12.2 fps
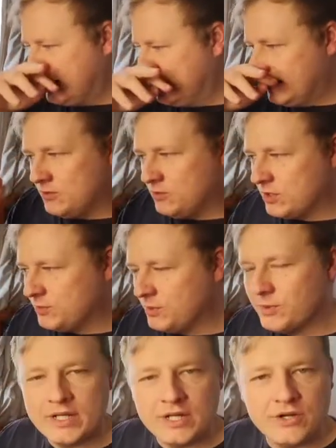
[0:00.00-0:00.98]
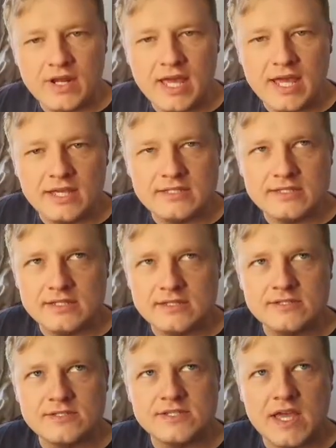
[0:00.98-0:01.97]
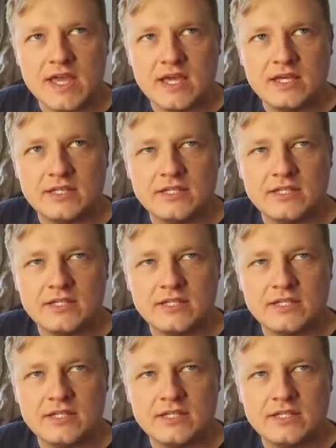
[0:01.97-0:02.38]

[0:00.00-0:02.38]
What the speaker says: what we want to create is a